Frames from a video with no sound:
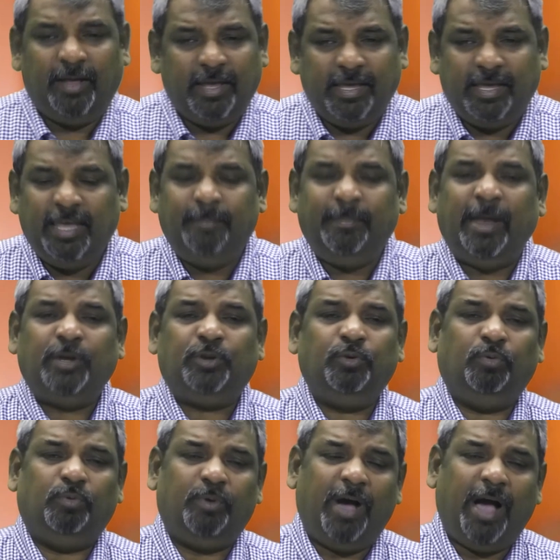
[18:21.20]
He may
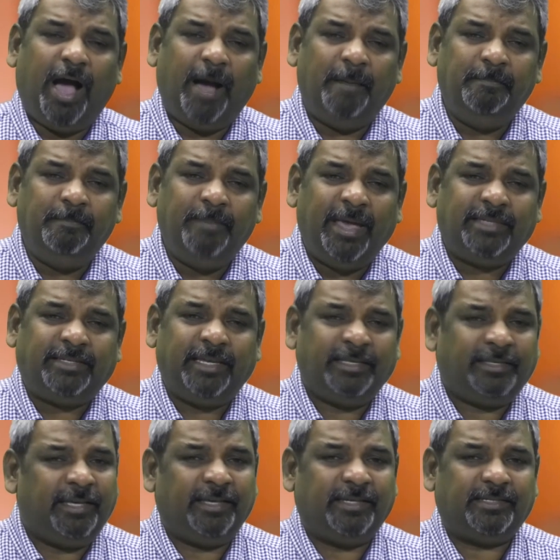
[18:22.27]
do
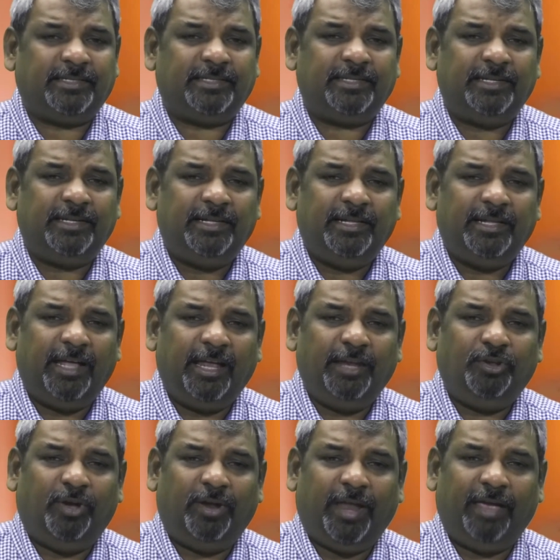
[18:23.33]
amazing things
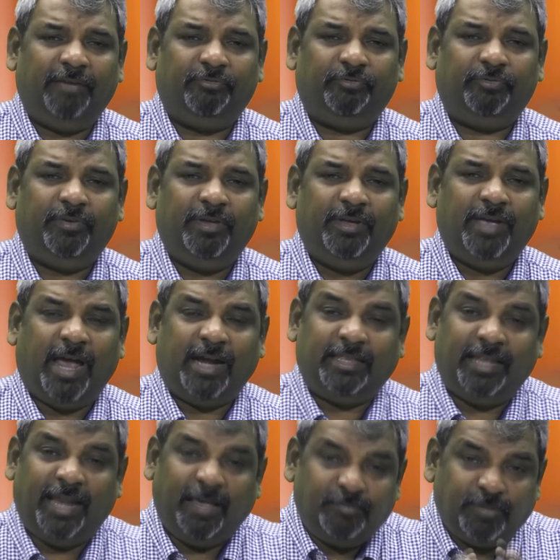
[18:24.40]
in your life and in
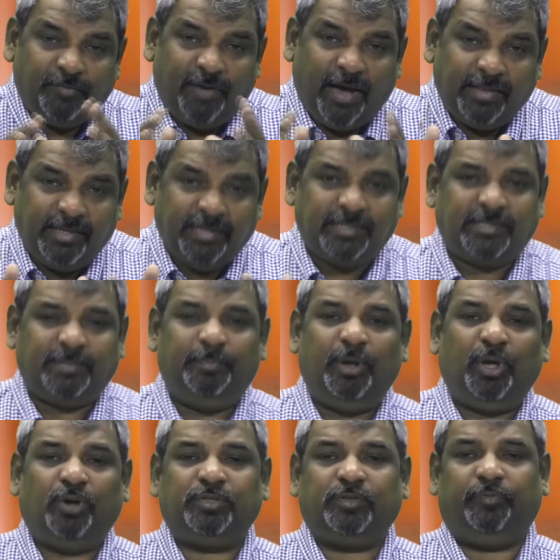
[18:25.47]
the lives of others
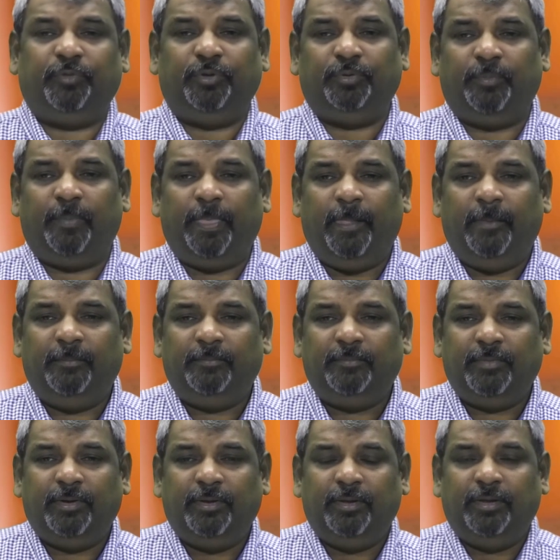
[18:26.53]
because of you.
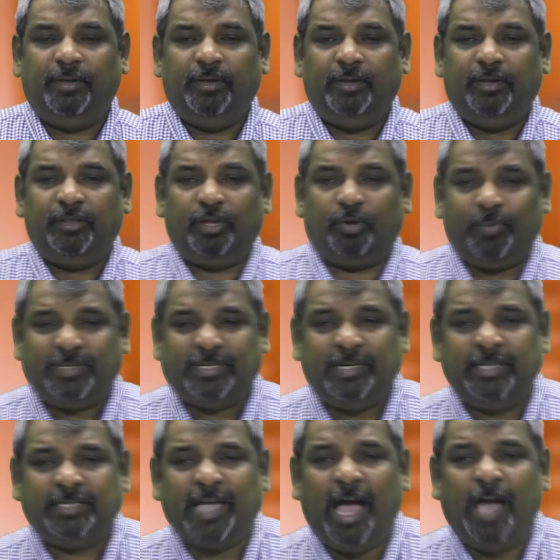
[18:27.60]
The question
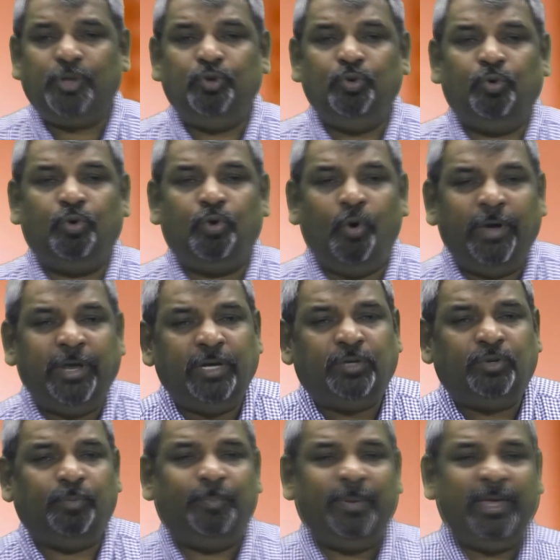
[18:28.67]
is, are you going
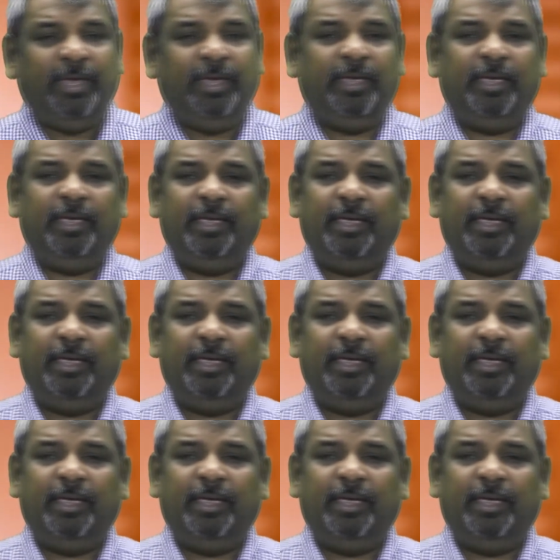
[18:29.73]
to be